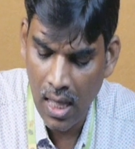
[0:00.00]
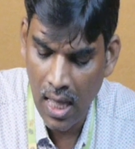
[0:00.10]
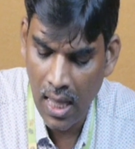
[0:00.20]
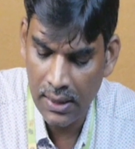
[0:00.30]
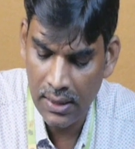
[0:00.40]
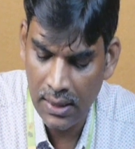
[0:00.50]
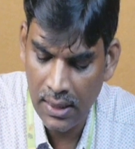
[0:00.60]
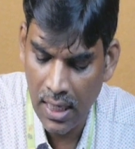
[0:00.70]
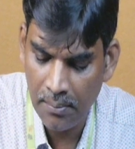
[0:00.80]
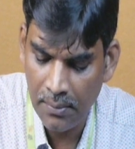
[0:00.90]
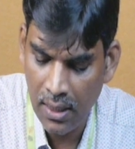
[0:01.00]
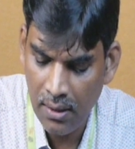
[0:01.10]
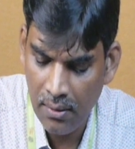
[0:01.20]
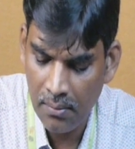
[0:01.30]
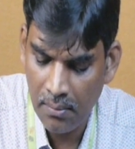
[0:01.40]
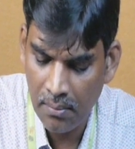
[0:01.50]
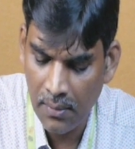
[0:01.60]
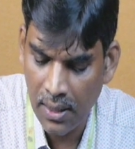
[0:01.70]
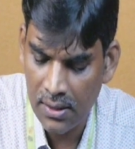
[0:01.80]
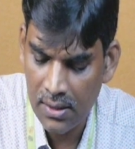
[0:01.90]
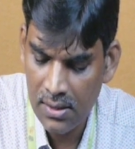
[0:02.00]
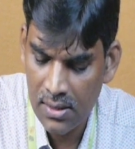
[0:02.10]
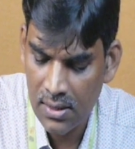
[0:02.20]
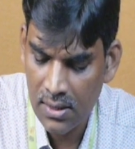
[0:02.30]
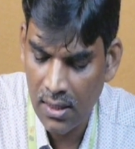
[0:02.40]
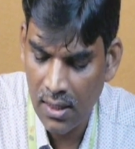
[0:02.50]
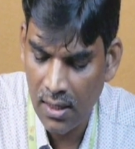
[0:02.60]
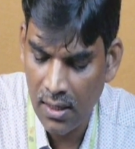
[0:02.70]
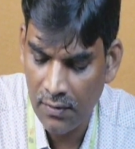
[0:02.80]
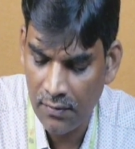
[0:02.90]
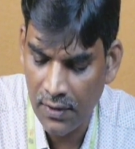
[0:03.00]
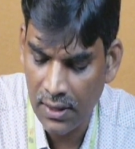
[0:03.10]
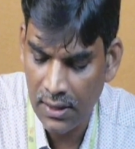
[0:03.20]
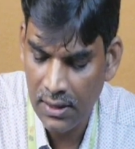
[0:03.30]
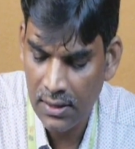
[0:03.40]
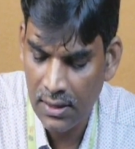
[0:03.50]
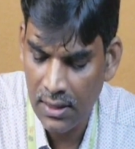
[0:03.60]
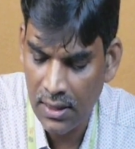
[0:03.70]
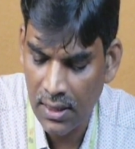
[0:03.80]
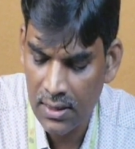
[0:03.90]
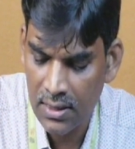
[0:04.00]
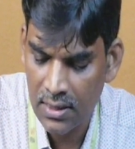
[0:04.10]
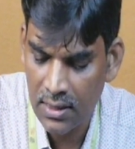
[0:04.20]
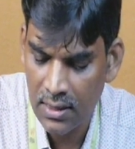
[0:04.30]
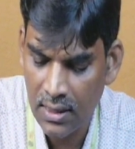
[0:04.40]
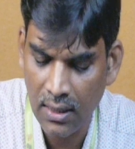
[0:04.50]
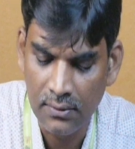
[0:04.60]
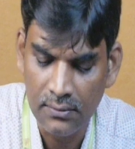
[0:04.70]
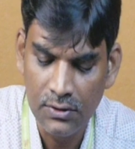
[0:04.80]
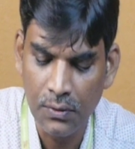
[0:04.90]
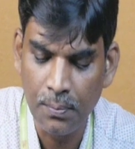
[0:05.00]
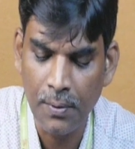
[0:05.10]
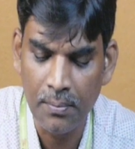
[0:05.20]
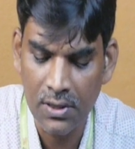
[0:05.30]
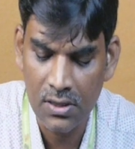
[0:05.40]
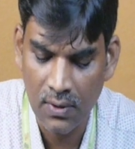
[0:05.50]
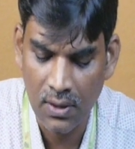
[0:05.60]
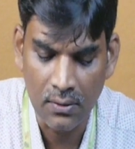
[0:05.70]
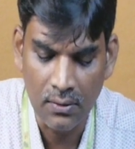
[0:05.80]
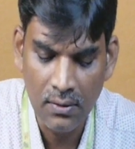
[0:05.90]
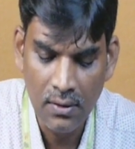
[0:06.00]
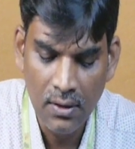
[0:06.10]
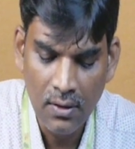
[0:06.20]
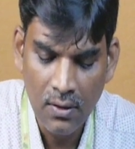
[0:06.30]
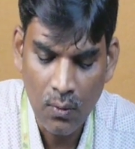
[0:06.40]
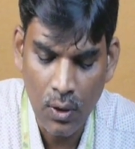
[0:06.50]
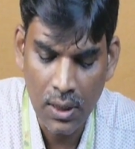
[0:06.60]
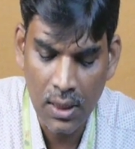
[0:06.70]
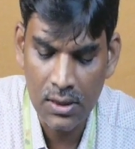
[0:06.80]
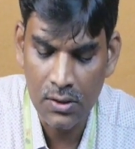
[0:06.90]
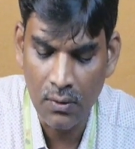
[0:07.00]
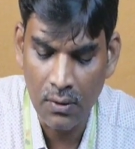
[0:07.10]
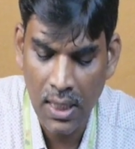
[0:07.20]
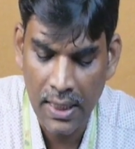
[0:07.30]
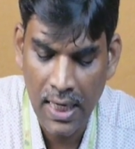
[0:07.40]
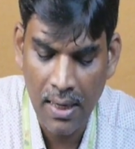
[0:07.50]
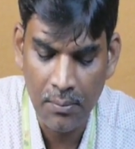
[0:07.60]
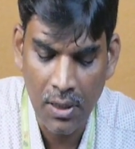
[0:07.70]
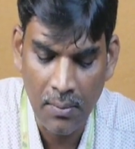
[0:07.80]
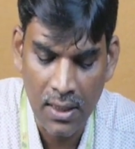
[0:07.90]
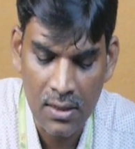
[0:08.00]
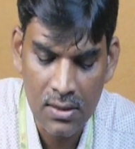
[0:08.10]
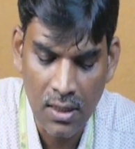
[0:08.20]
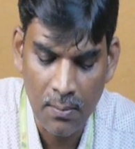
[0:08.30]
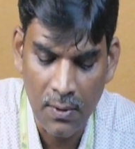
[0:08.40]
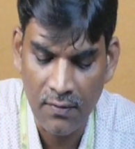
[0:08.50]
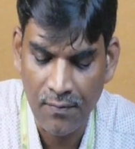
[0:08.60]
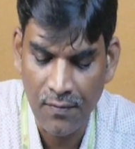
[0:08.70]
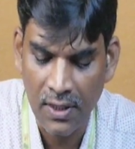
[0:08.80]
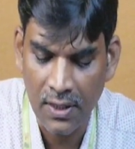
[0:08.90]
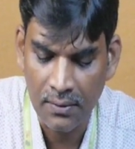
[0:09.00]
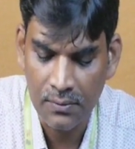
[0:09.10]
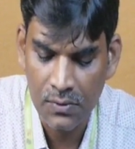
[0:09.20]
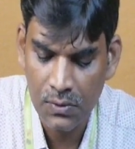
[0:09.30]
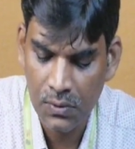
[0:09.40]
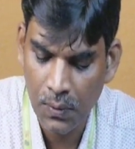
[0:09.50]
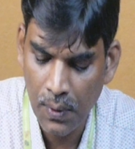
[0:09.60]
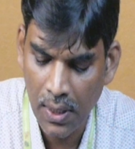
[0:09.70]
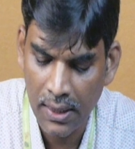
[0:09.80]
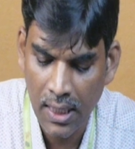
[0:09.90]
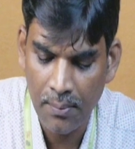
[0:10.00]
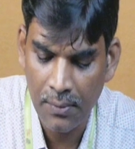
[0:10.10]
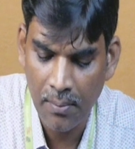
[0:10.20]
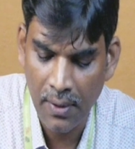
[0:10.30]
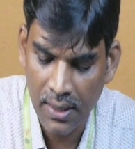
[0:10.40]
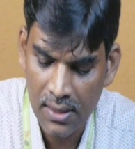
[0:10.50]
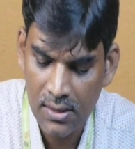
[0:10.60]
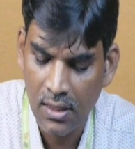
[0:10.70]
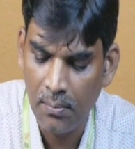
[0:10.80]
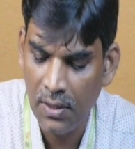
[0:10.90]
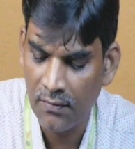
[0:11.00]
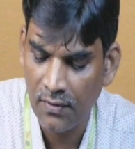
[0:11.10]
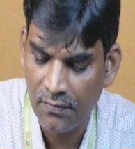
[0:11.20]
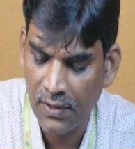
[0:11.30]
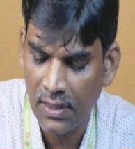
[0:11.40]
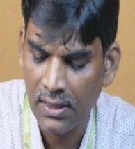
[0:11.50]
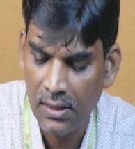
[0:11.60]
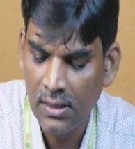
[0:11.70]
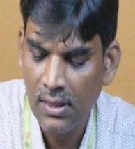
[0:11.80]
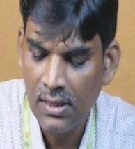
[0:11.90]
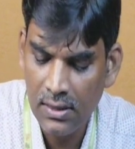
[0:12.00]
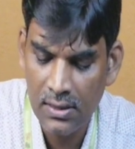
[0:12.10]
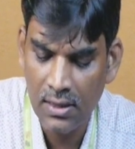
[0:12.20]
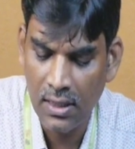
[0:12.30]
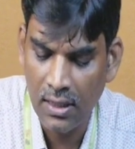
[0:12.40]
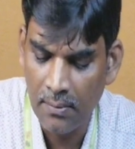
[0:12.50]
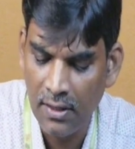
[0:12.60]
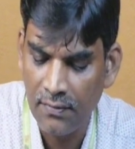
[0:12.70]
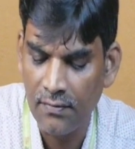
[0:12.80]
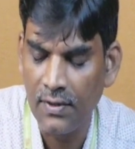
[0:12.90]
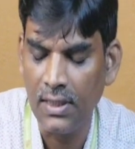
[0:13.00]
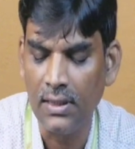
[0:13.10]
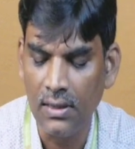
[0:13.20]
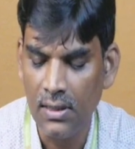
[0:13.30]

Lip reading: ID lambda minus FFLD dx. Yeah, so from this one, coenergy is equal to I lambda minus WFFLD. So I lambda minus WFFLD. This is the WFFLD.